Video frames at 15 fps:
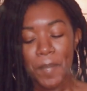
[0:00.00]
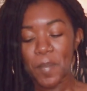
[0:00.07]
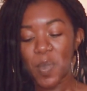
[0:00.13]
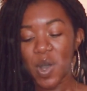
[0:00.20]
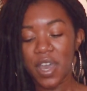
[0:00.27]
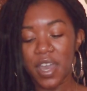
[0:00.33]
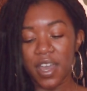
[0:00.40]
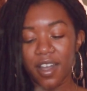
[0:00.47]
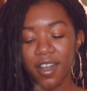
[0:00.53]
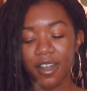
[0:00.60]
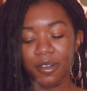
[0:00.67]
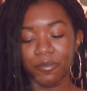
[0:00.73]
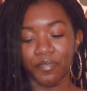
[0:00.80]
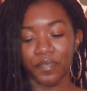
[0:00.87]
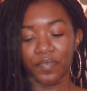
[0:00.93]
But
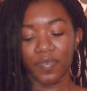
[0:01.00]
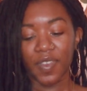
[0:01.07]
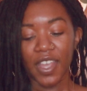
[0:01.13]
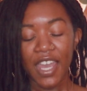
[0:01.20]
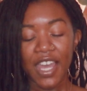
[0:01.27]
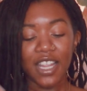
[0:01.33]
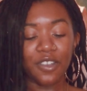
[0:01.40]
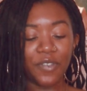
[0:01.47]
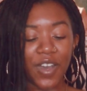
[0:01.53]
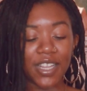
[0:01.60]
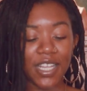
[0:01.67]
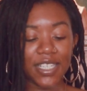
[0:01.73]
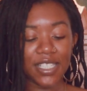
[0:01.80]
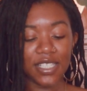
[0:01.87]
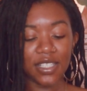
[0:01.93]
the fact
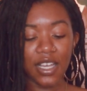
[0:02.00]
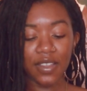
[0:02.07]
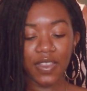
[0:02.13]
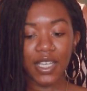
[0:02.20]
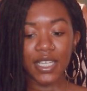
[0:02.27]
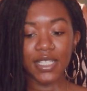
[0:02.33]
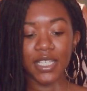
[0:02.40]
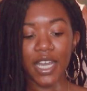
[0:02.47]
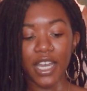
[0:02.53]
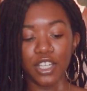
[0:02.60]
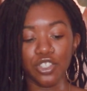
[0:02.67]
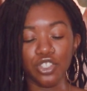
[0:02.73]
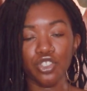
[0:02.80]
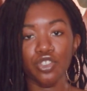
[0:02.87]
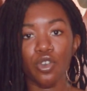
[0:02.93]
that it says nothing is yet
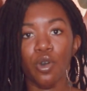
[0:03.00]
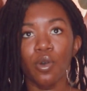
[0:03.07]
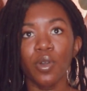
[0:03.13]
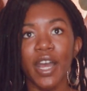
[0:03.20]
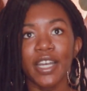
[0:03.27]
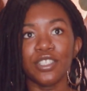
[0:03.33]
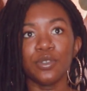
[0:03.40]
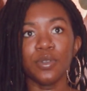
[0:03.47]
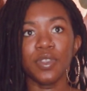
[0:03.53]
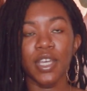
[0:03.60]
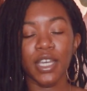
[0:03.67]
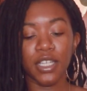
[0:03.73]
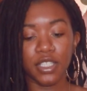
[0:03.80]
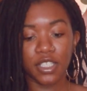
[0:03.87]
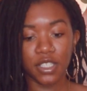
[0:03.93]
in stone, I do
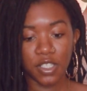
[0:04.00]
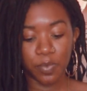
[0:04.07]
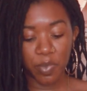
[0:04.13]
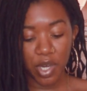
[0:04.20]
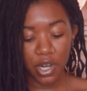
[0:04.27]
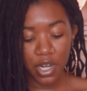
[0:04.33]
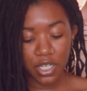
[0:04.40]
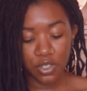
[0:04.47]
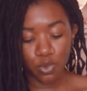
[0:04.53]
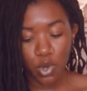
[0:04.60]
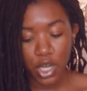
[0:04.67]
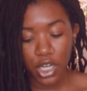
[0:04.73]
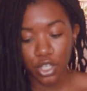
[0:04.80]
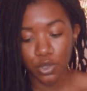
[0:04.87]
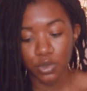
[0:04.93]
think Spirit is
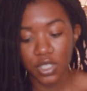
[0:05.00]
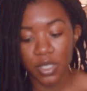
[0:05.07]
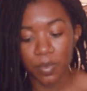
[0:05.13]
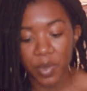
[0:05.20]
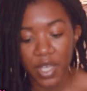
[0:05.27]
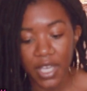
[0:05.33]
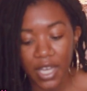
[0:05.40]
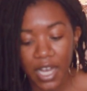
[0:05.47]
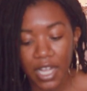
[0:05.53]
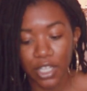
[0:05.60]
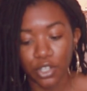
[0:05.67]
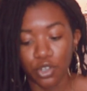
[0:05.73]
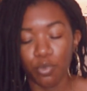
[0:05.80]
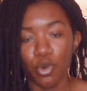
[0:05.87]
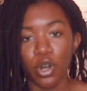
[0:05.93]
wanting you to be a
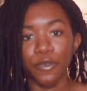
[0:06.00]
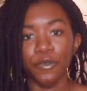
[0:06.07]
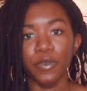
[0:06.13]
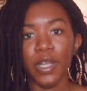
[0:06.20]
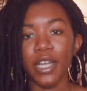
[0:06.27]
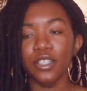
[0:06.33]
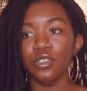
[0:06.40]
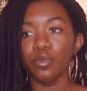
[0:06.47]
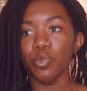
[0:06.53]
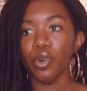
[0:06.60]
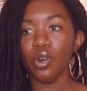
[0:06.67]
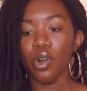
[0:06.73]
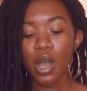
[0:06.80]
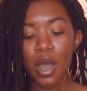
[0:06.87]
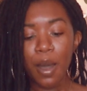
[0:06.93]
little more
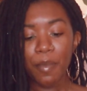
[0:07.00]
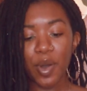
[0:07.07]
flexible.